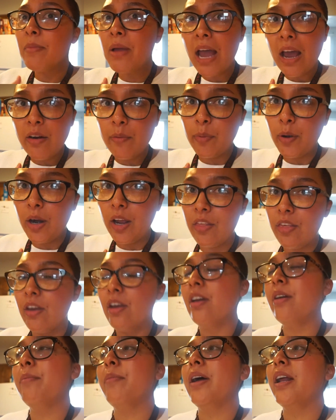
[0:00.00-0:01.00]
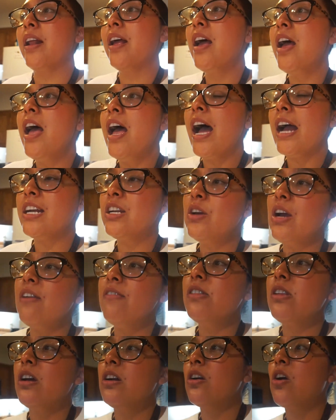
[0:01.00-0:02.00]
I'm out of breath, but I do have
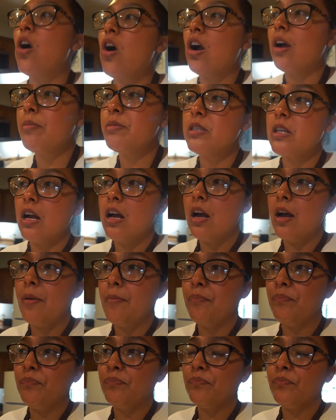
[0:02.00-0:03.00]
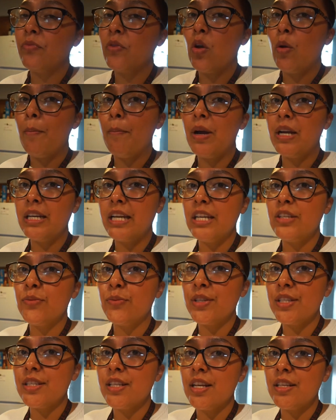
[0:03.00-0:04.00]
a lot of carbs Mondays,
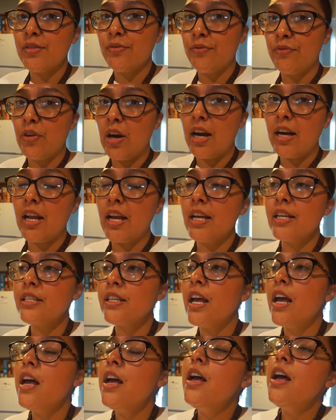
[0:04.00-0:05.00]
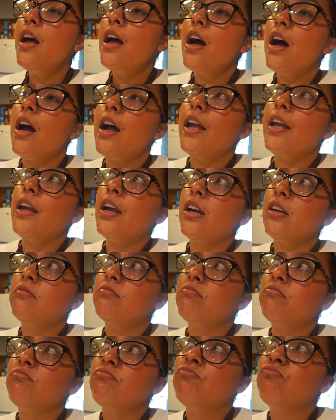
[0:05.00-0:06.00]
Wednesdays, and Fridays, and